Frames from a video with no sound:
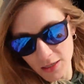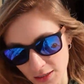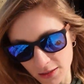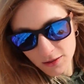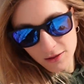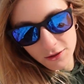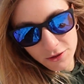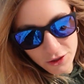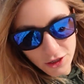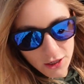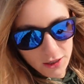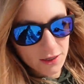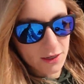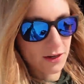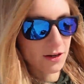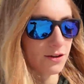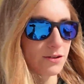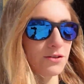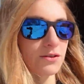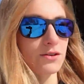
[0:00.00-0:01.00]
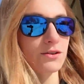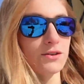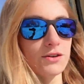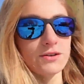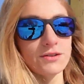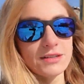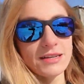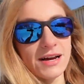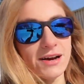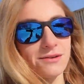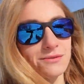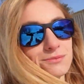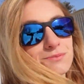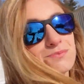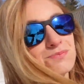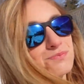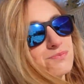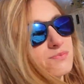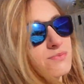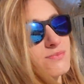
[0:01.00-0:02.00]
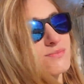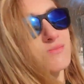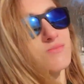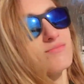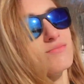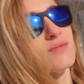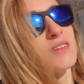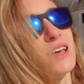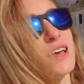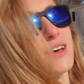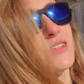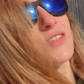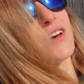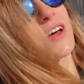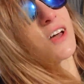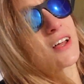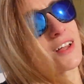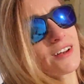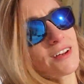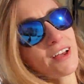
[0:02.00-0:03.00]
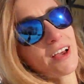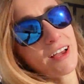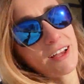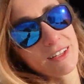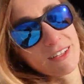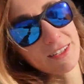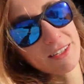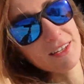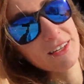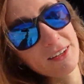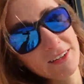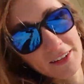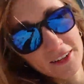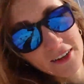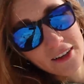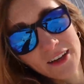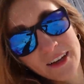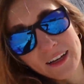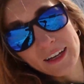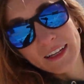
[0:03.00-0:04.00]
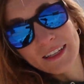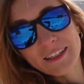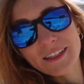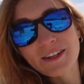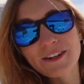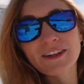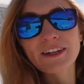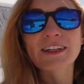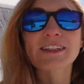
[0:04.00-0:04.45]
on her truck, and I'll throw those down. And then considering